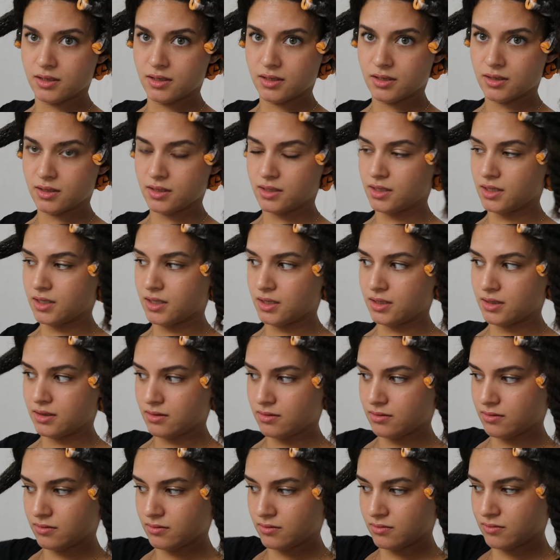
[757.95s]
And then
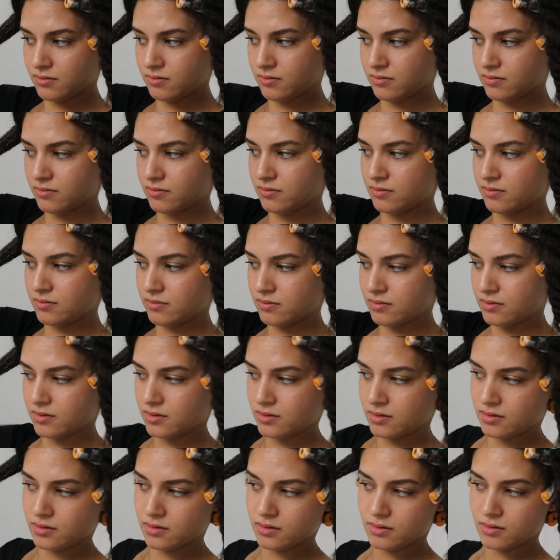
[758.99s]
again,
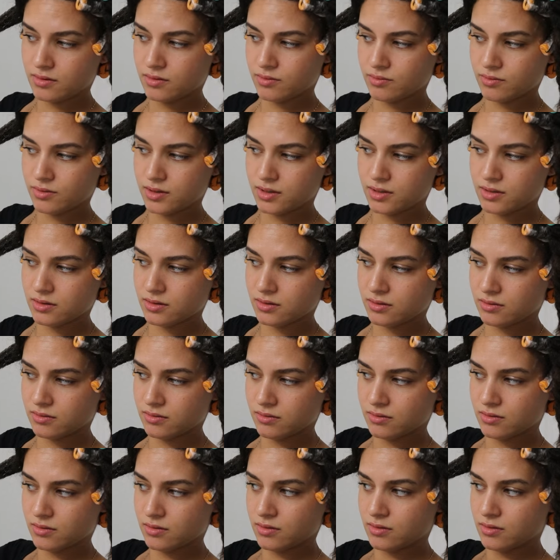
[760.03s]
twist,
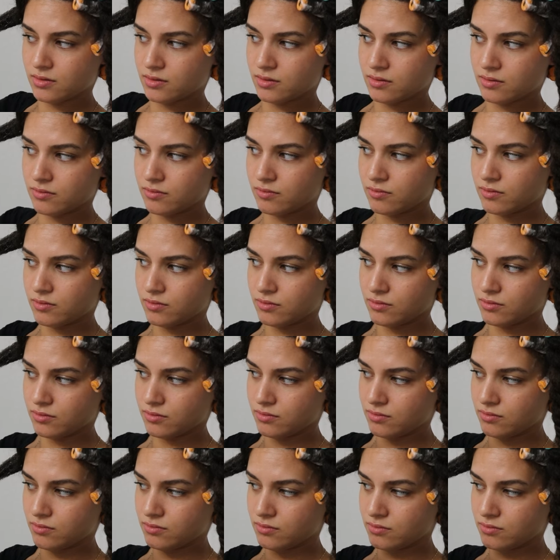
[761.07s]
roll,